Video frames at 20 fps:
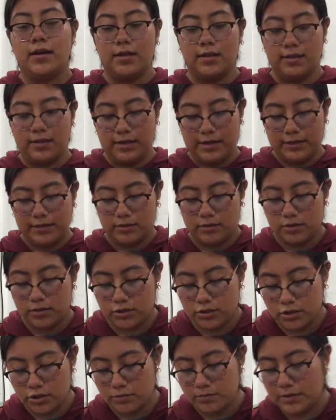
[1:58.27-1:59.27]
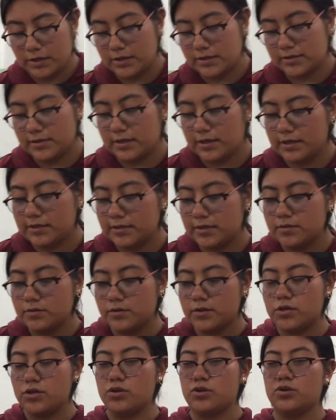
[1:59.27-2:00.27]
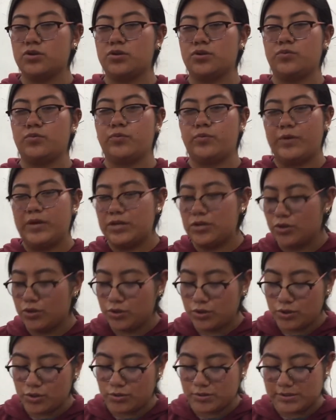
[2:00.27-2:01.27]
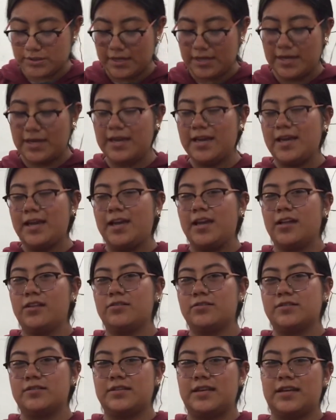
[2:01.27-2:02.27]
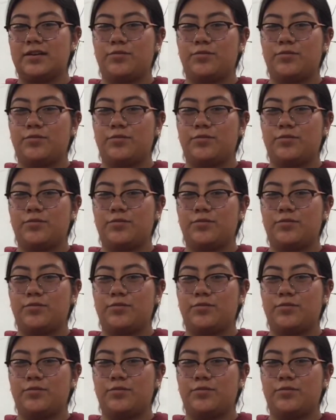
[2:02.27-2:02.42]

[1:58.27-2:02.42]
aligned on the shirt, because a lot of times when you don't use it, it looks like